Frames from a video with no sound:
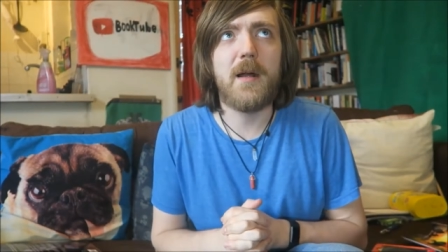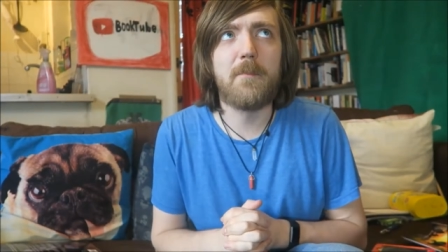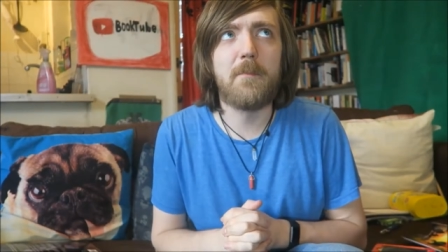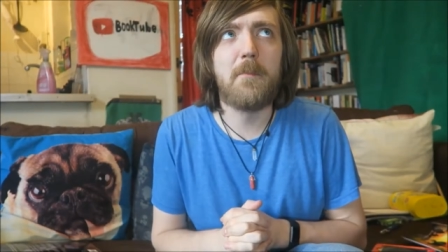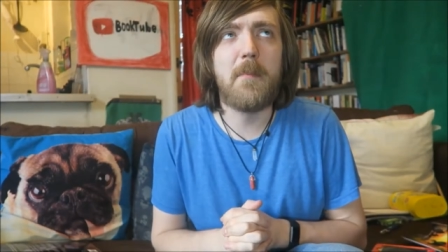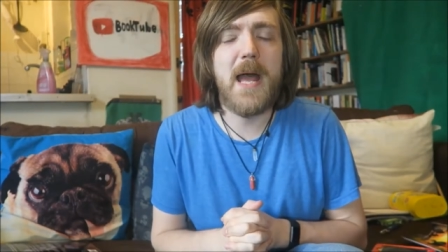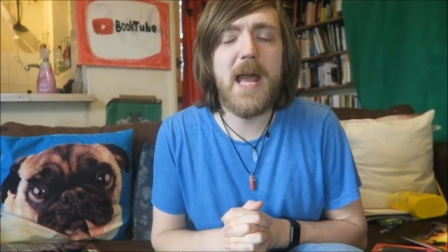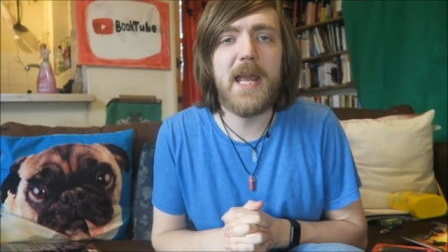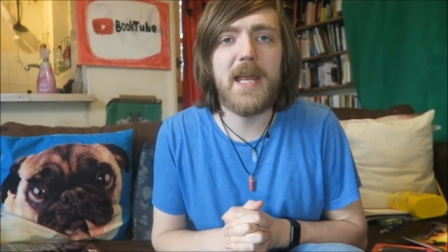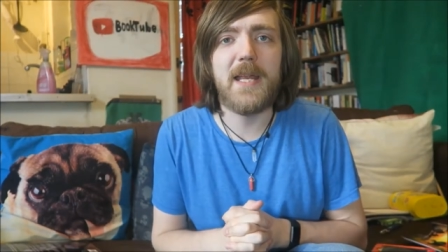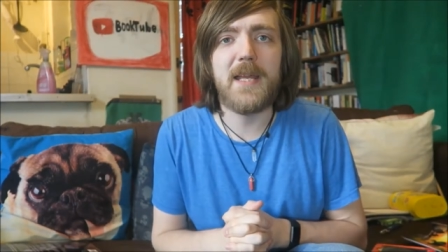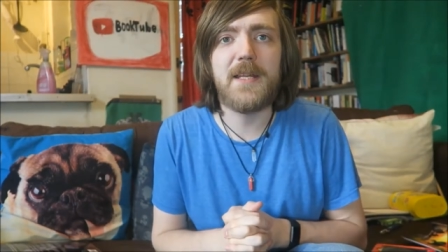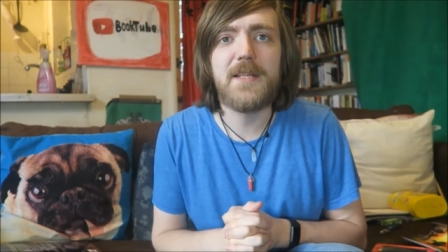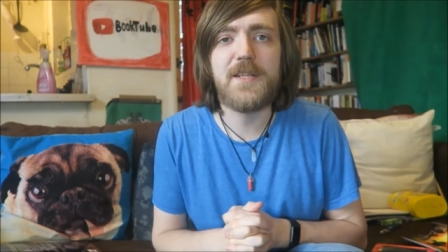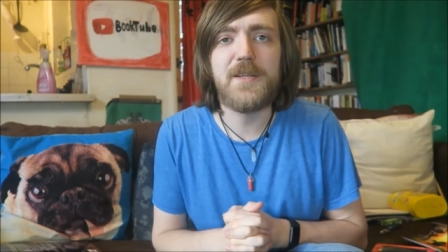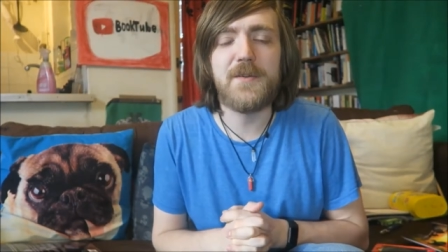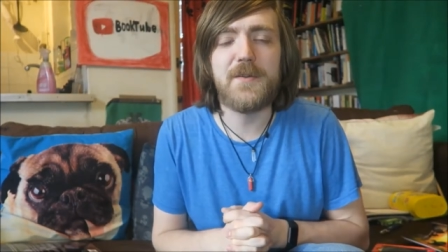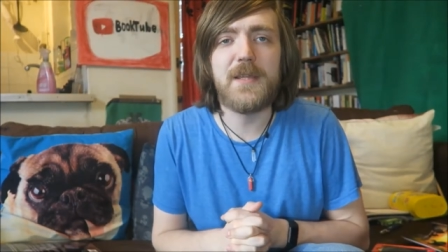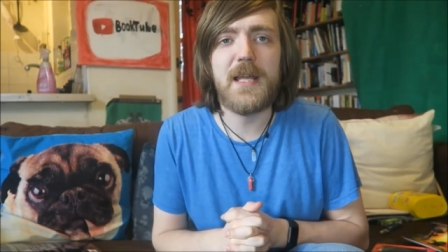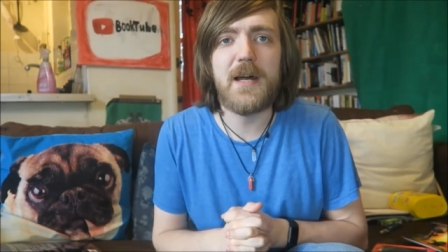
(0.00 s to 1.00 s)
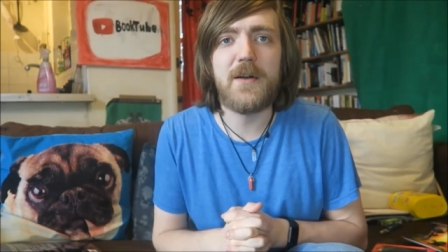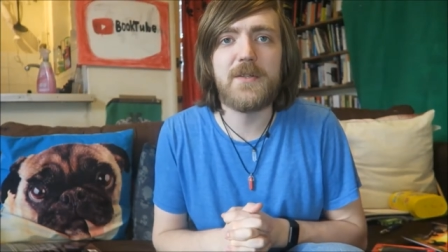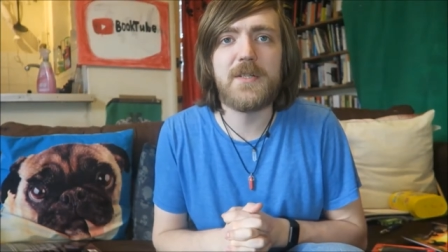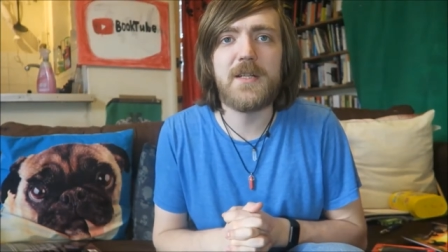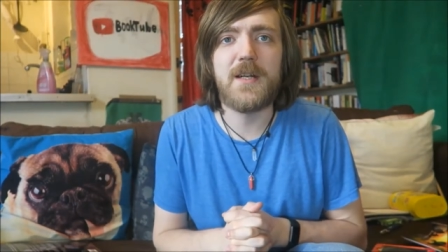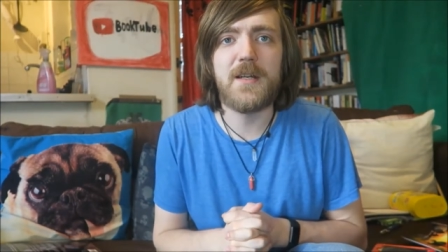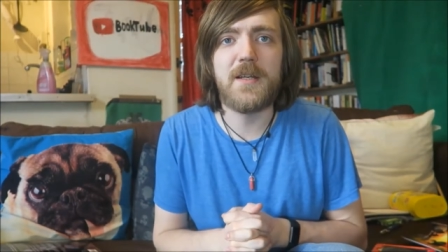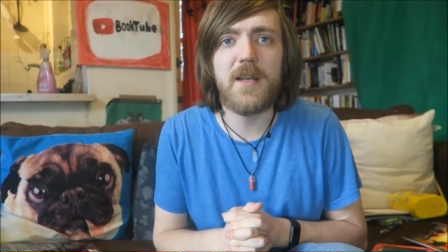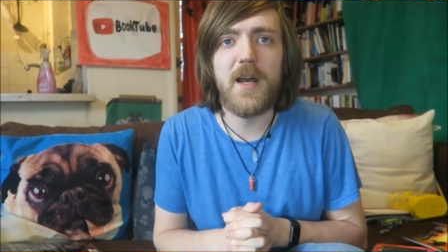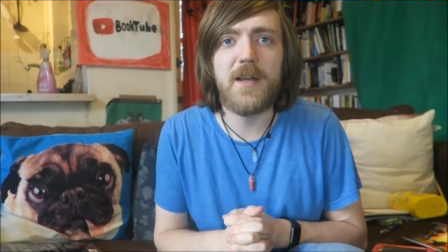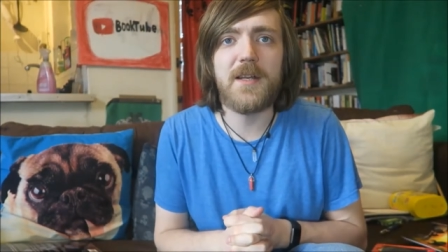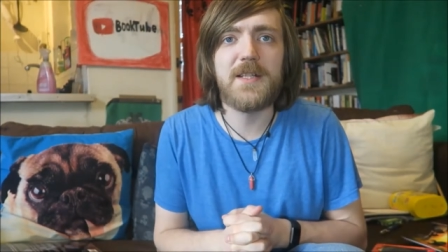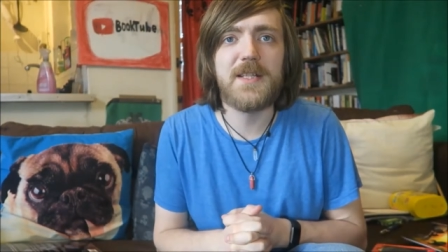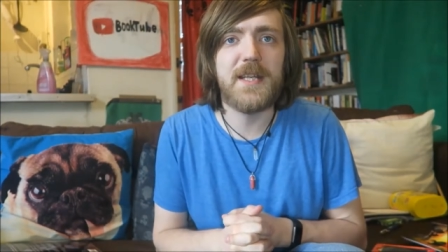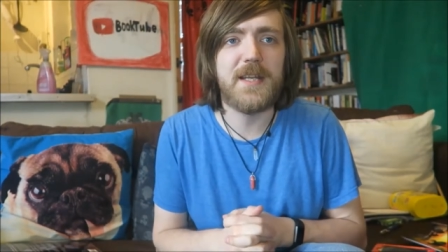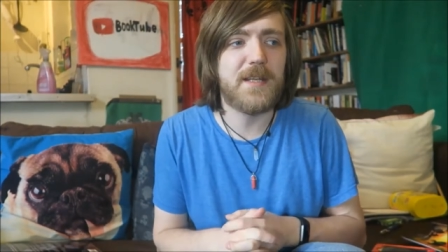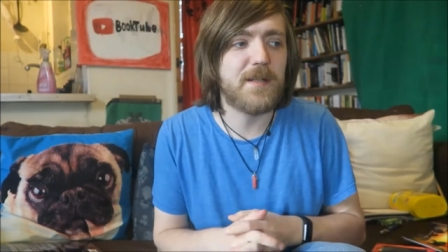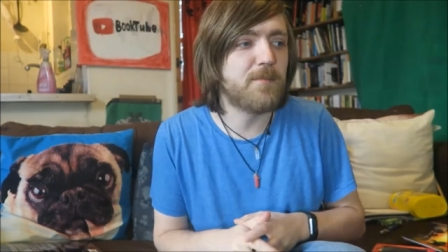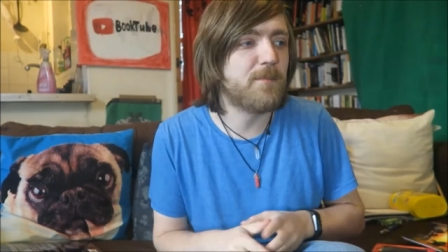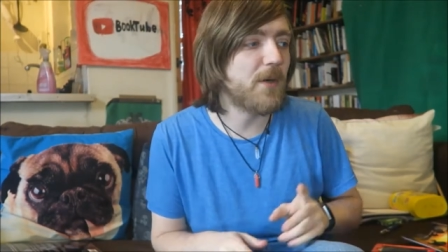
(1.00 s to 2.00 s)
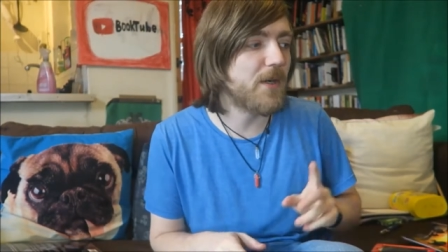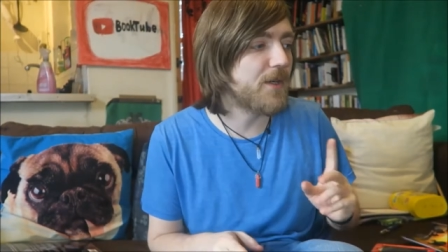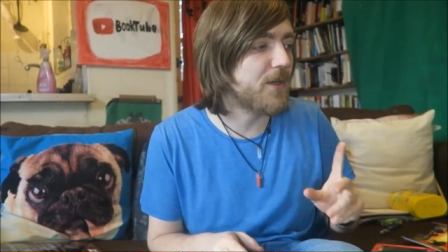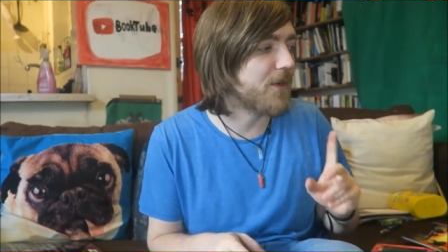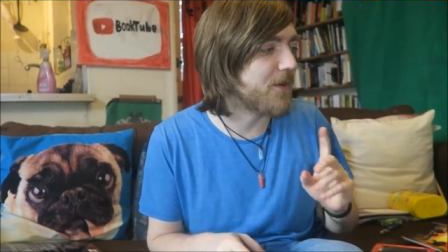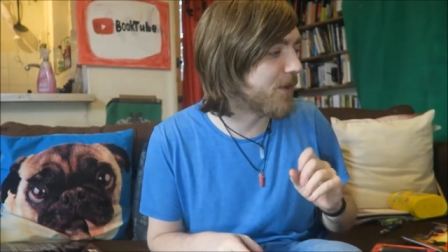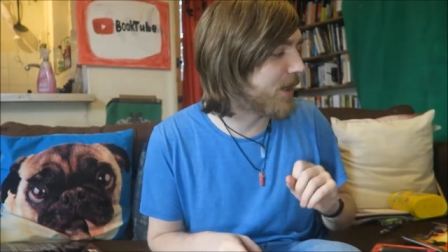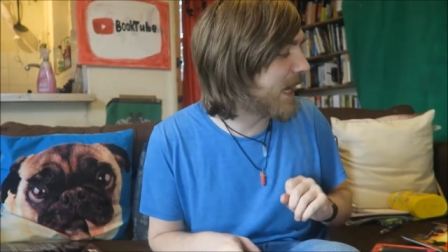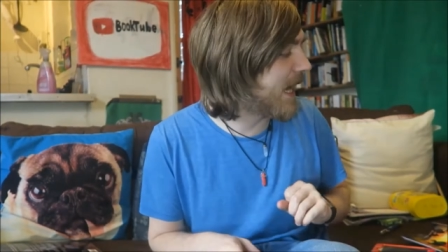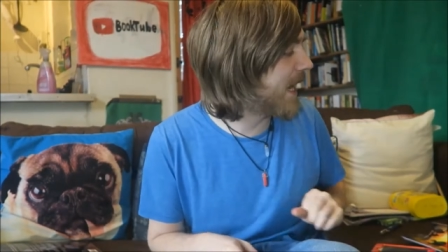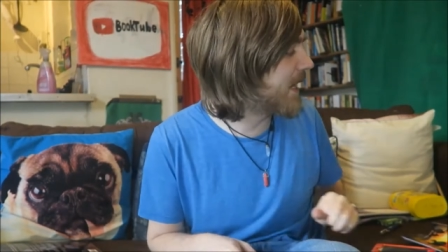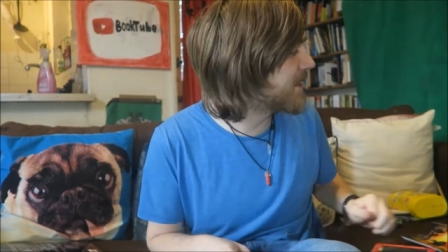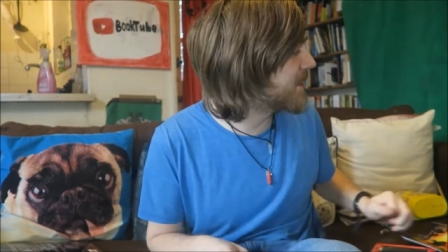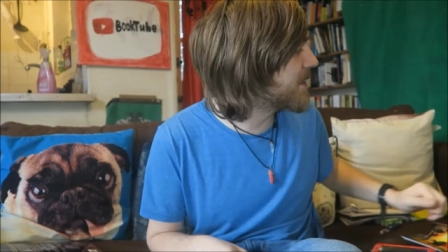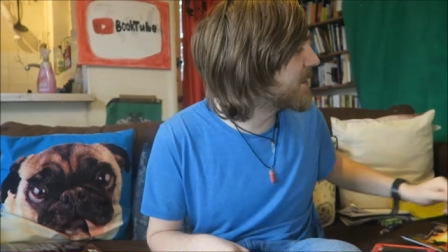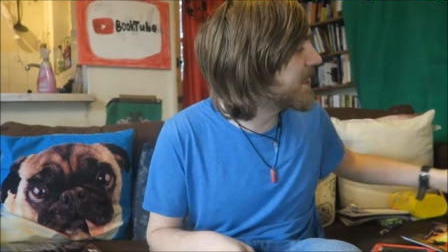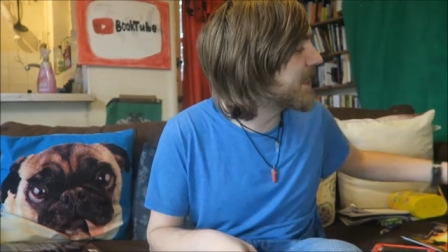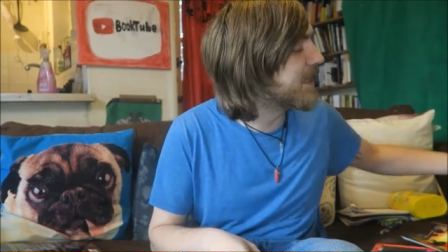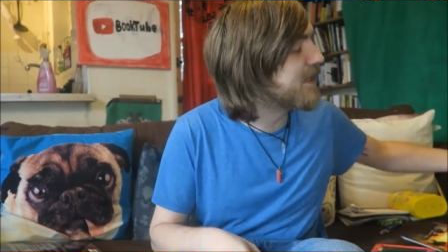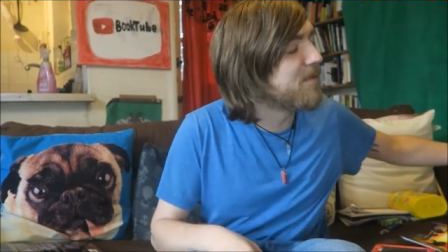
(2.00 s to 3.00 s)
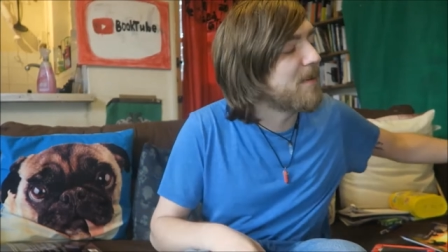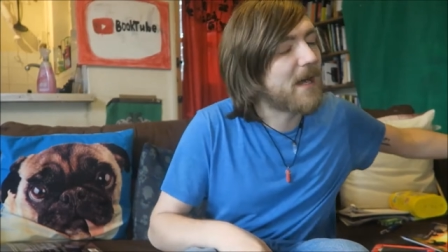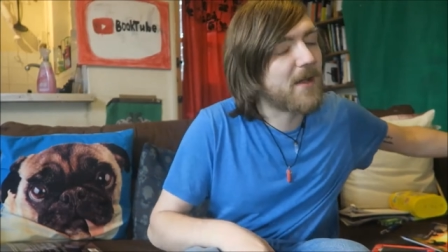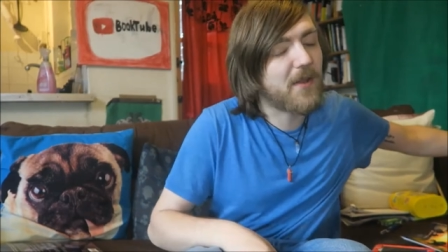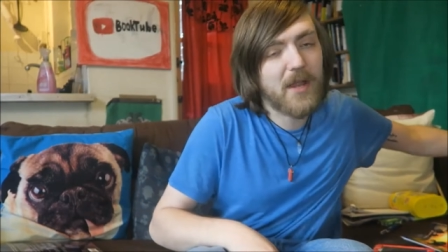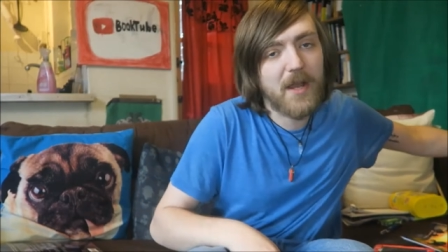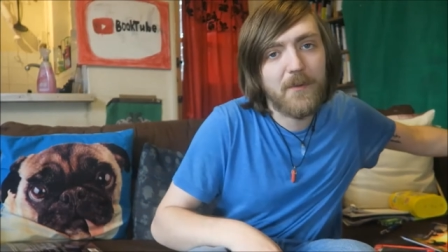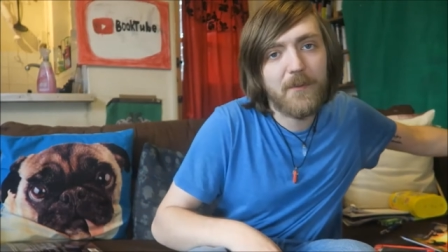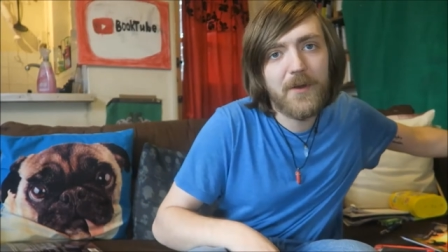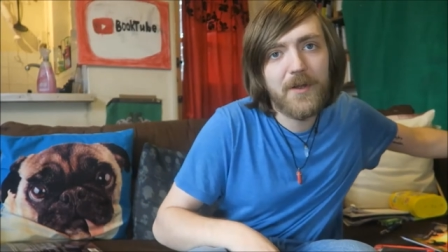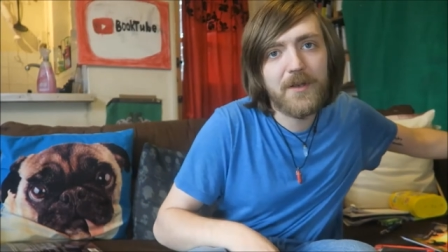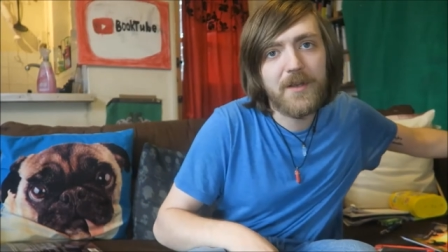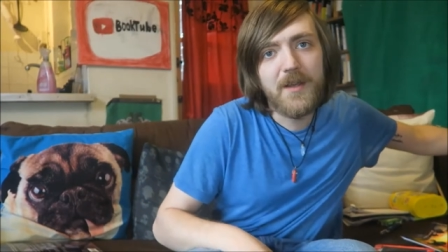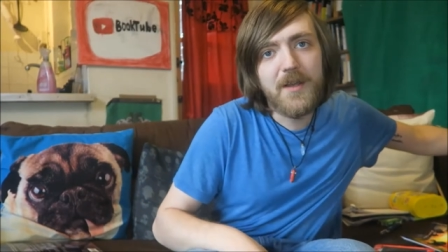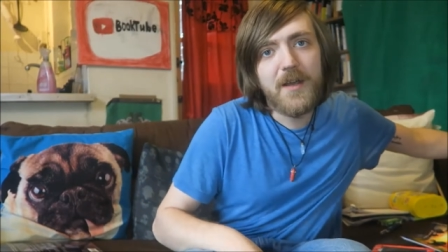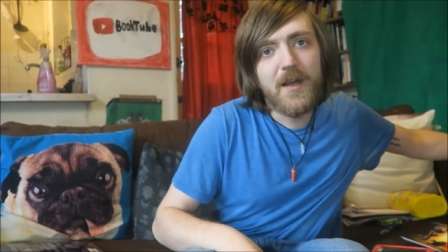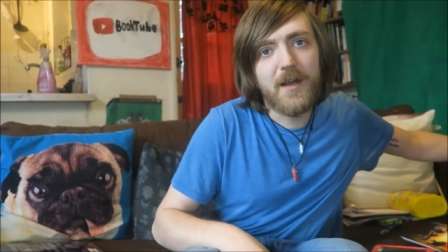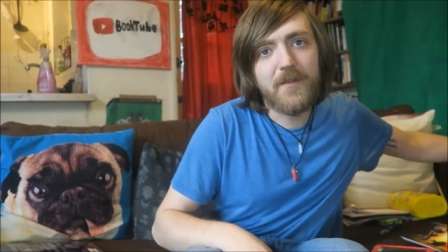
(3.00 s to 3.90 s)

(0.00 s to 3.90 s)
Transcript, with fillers: May 2019 book haul. I had to think about that one.